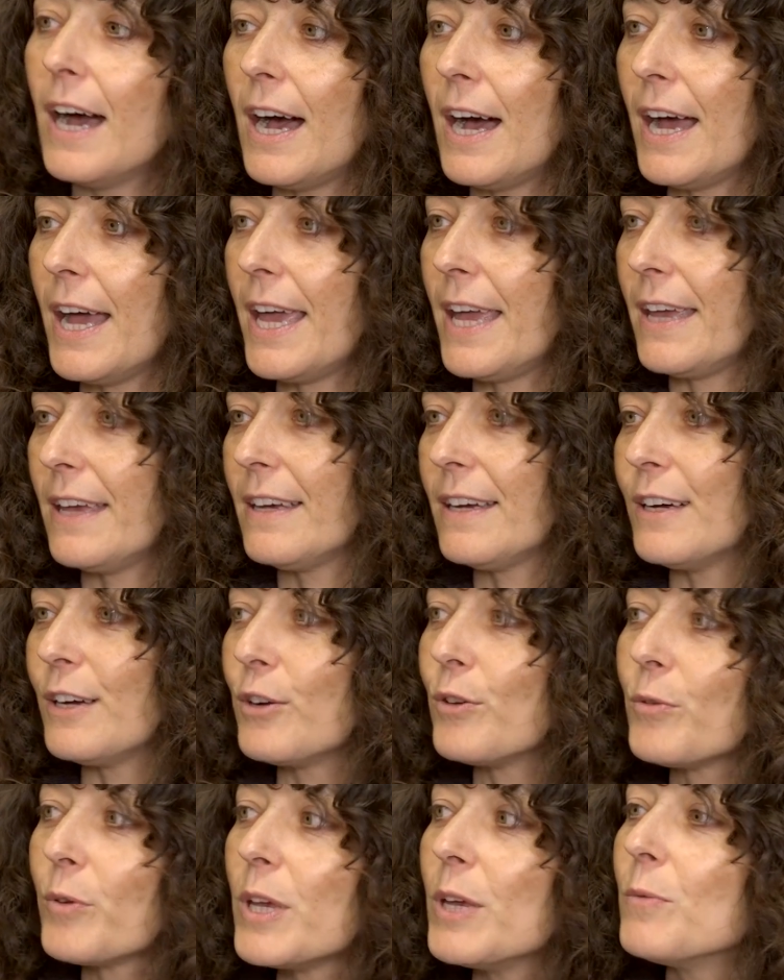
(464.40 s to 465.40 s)
I
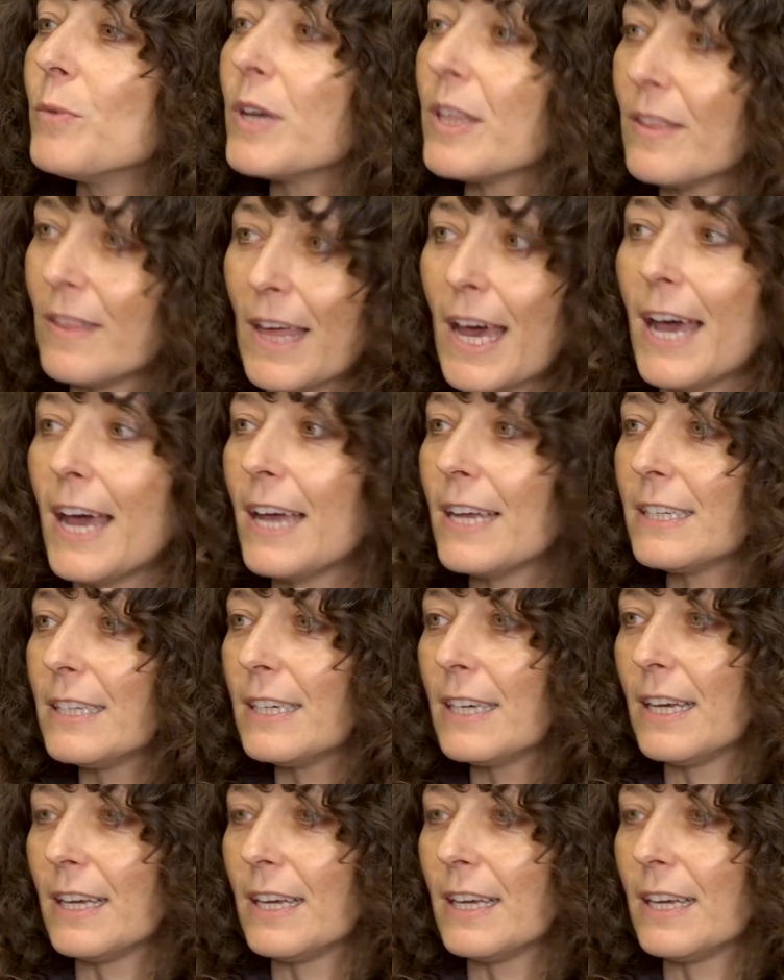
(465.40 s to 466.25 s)
agree with that.